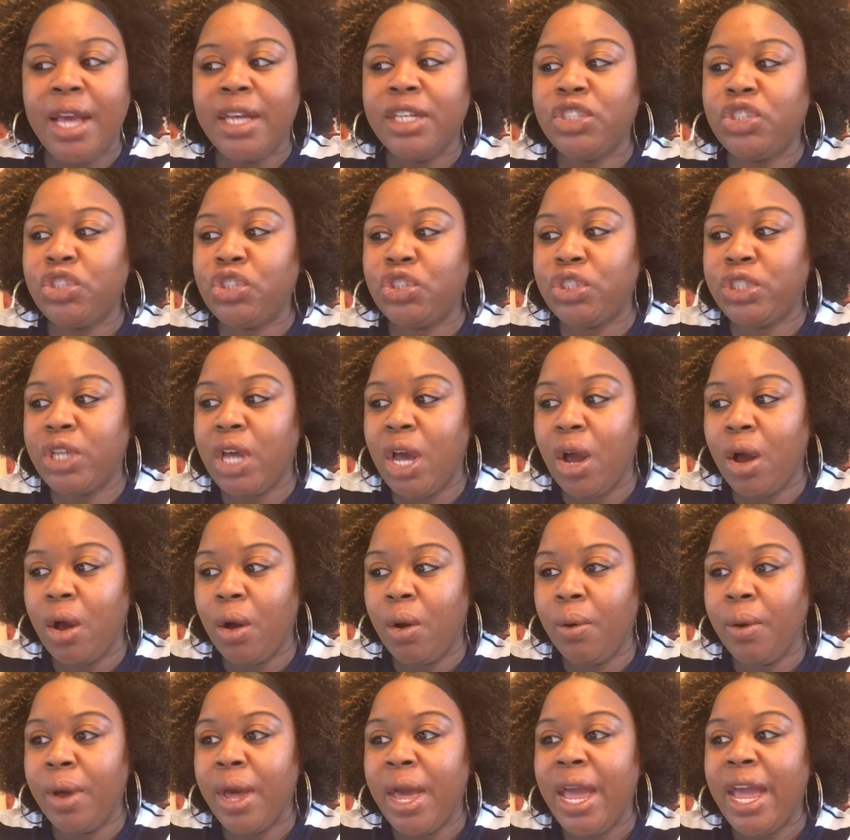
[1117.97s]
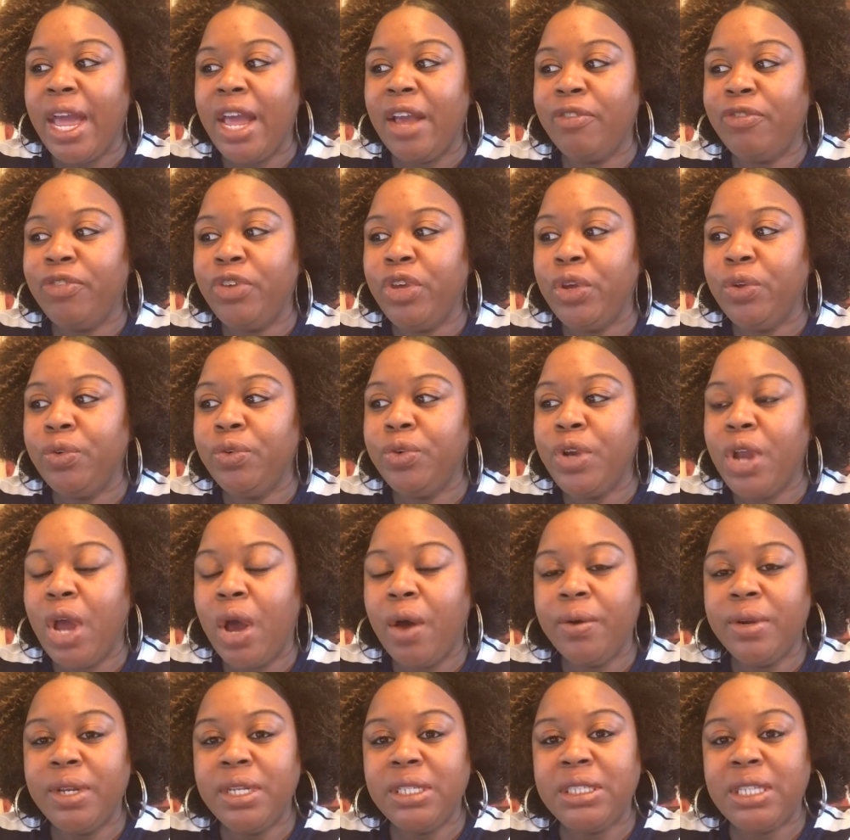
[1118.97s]
So if you
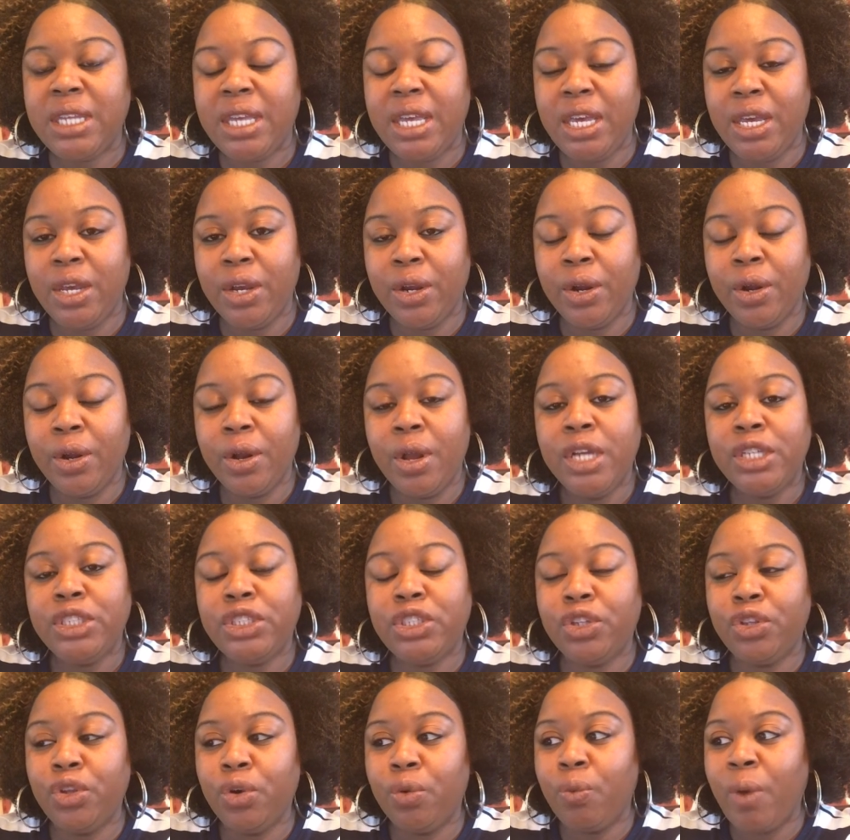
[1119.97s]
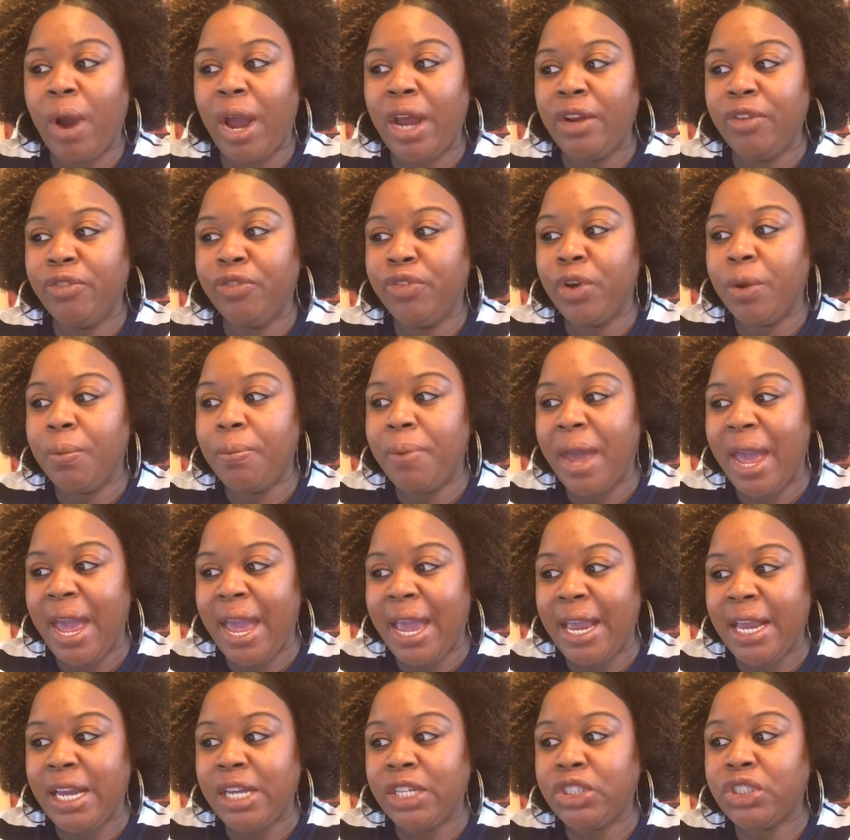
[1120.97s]
notice here to the right of your
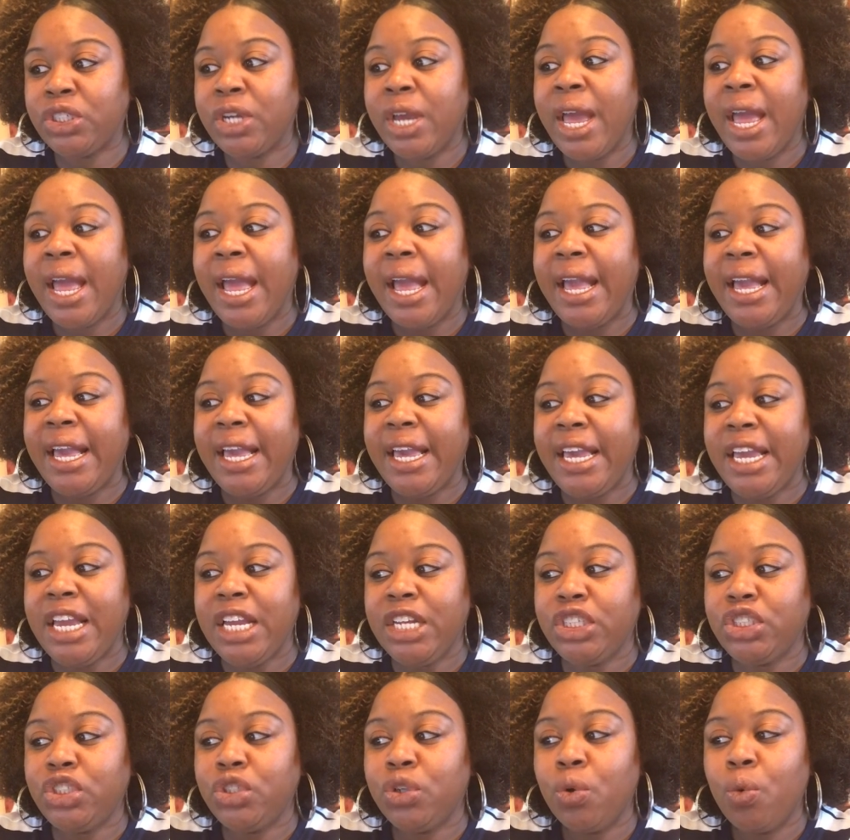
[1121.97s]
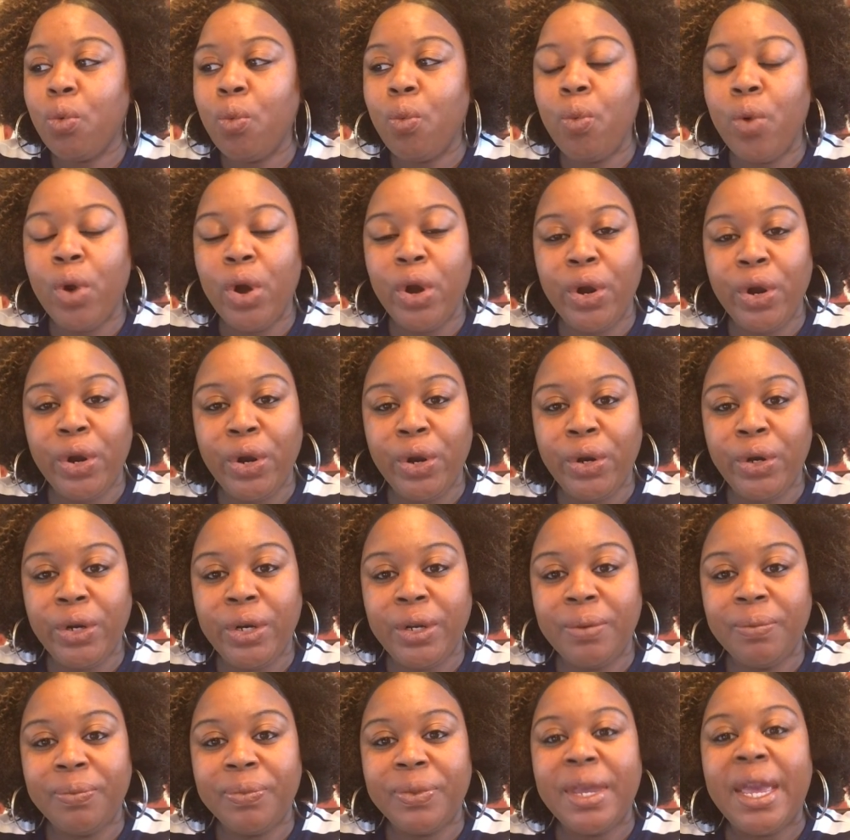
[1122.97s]
page, each
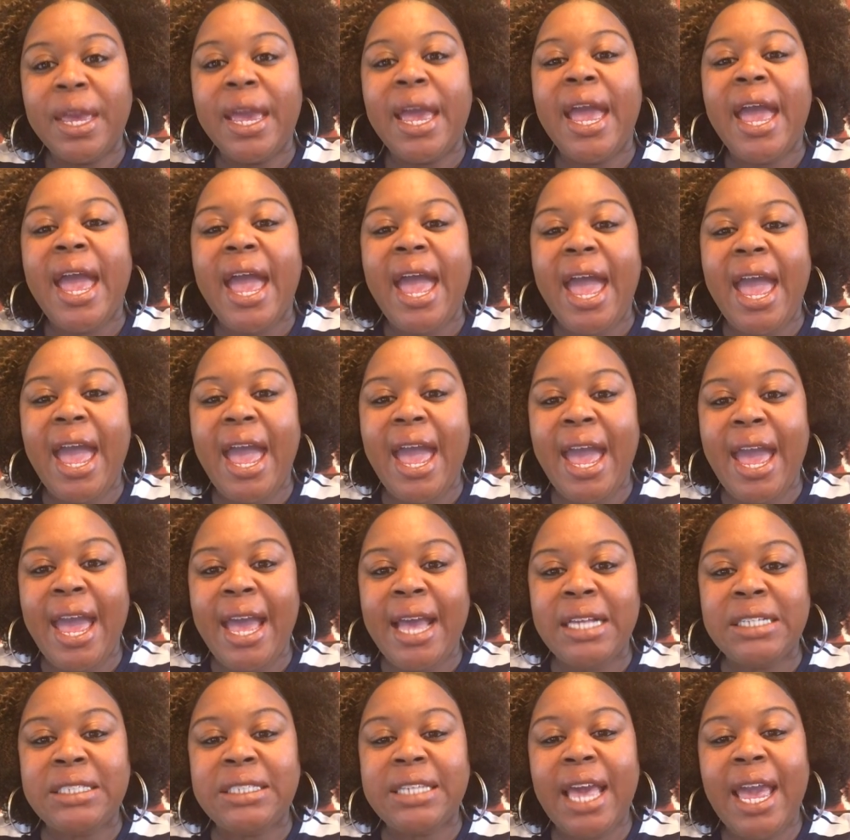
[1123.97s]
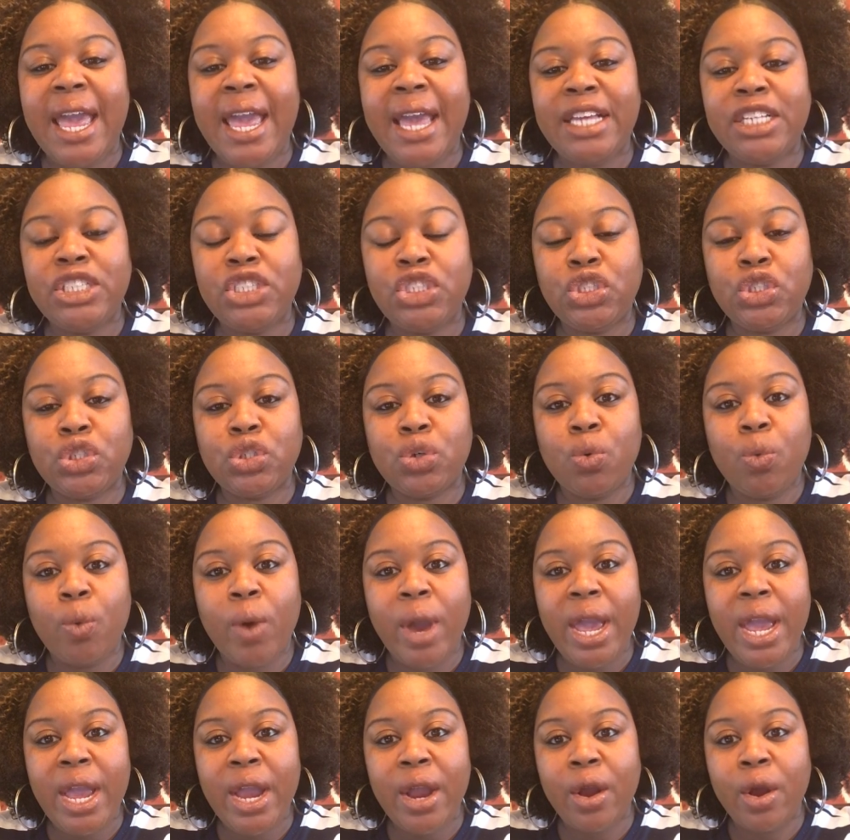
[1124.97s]
word has a
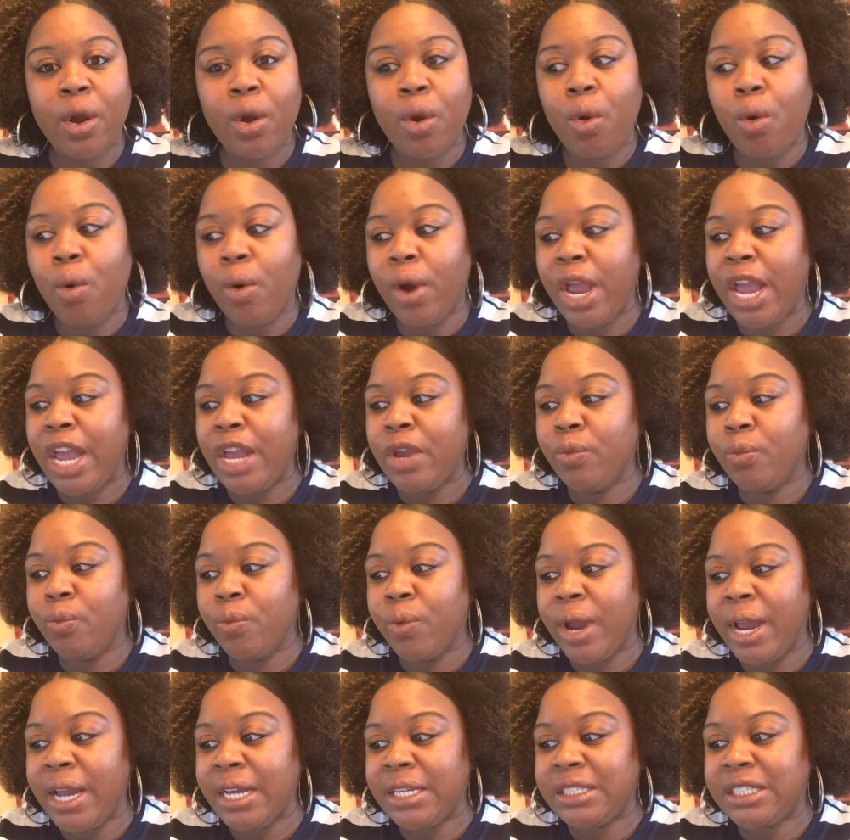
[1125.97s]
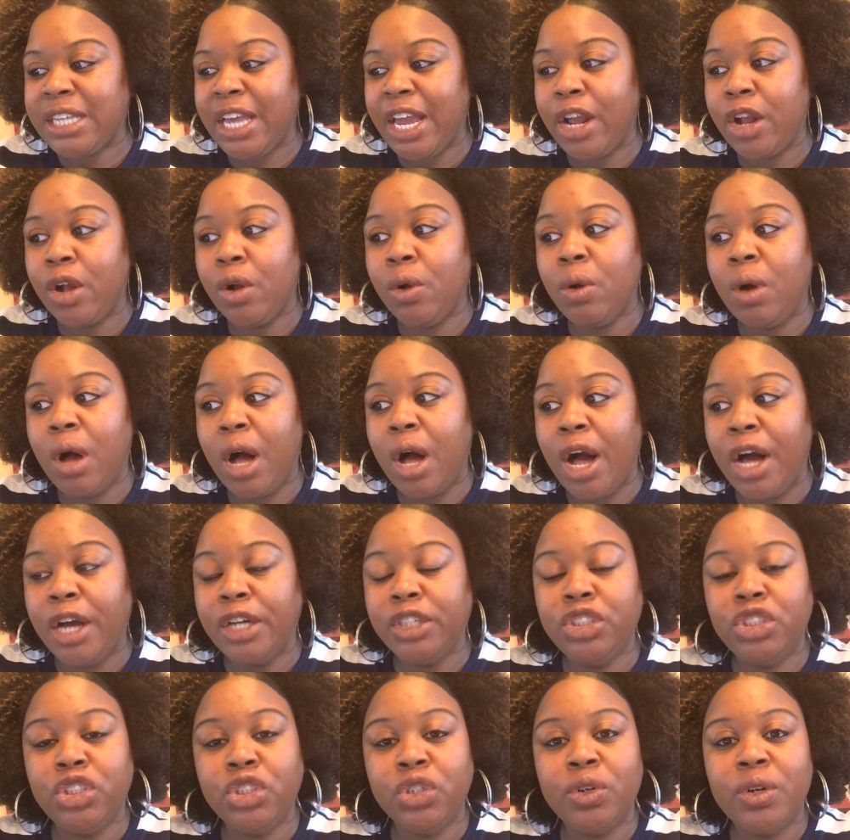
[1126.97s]
square or a rectangle
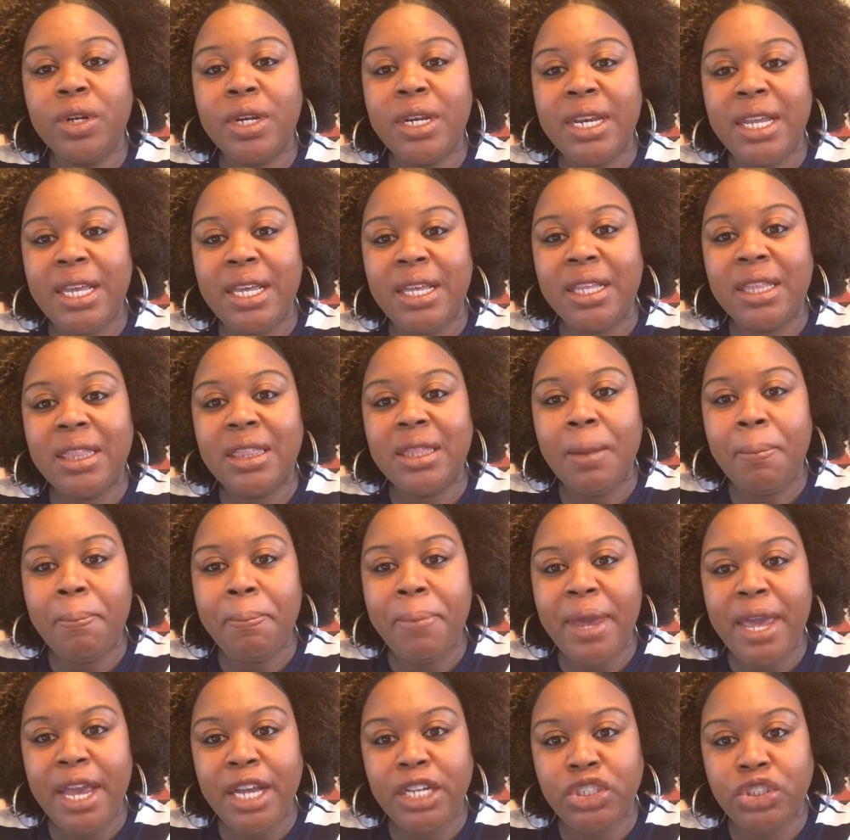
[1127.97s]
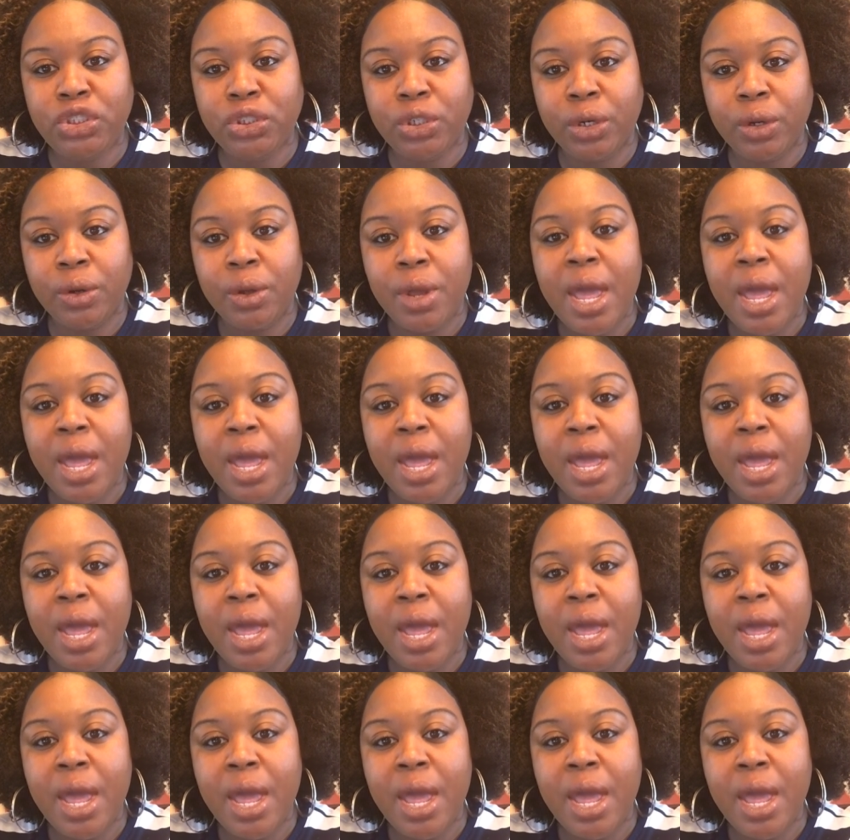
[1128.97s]
underneath the picture.